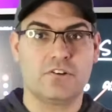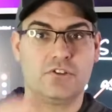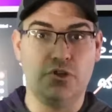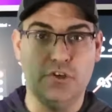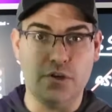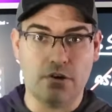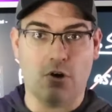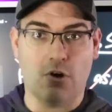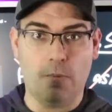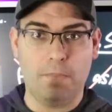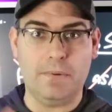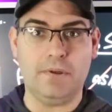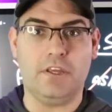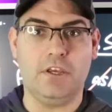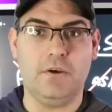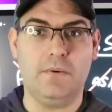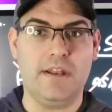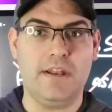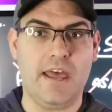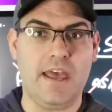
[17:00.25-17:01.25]
do your open
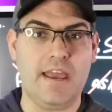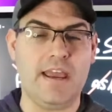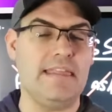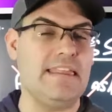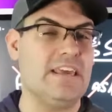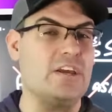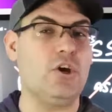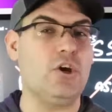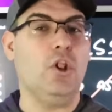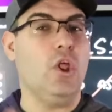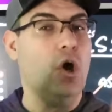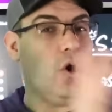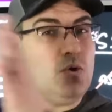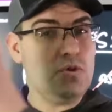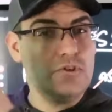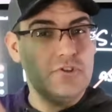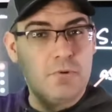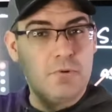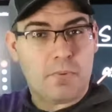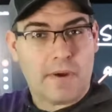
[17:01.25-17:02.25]
Q&A, and then
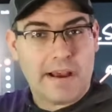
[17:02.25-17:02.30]
close your